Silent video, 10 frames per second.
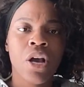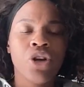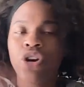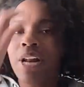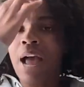
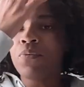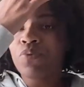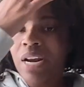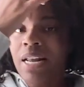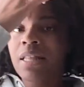You're not
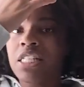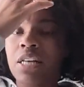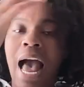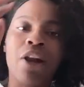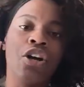reading this
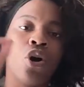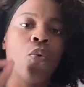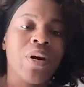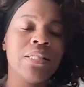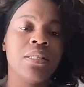out of
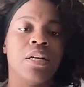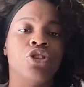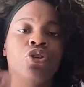coincidence.